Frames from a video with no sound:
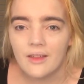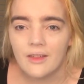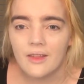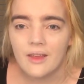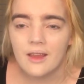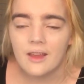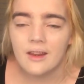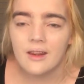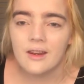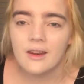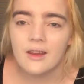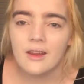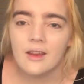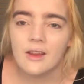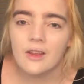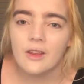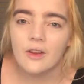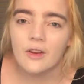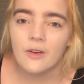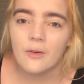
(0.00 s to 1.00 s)
then
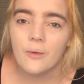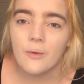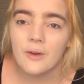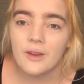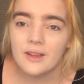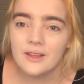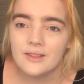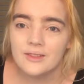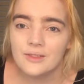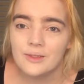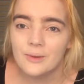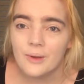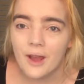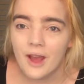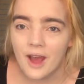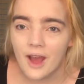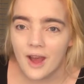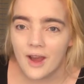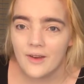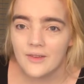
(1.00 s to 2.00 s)
you're going to
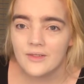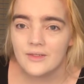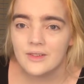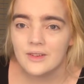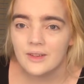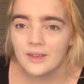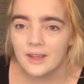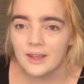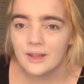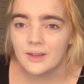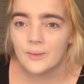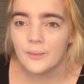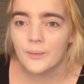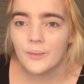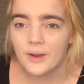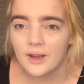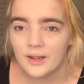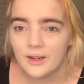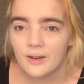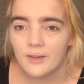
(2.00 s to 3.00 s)
have to get
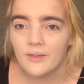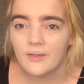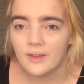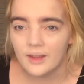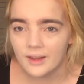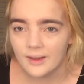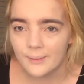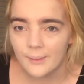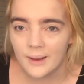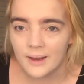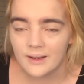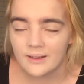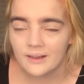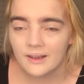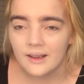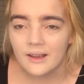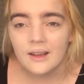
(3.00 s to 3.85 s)
white face paint.